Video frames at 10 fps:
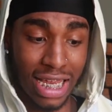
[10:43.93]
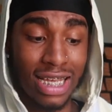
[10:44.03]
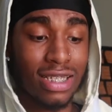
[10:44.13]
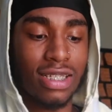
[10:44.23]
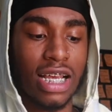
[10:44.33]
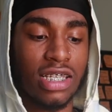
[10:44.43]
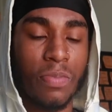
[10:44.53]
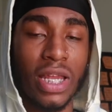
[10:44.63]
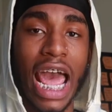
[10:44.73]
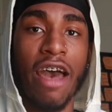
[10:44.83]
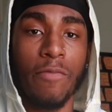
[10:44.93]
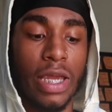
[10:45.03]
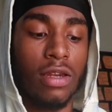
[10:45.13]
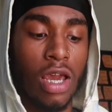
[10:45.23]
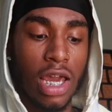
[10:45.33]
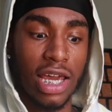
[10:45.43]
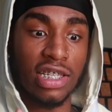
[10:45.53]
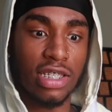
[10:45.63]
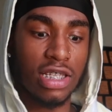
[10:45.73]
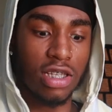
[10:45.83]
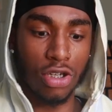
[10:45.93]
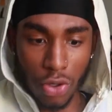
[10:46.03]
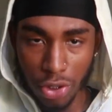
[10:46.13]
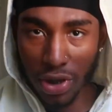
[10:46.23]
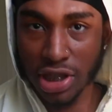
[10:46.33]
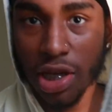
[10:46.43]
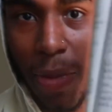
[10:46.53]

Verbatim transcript: And this is not something I've been consistently doing. You can see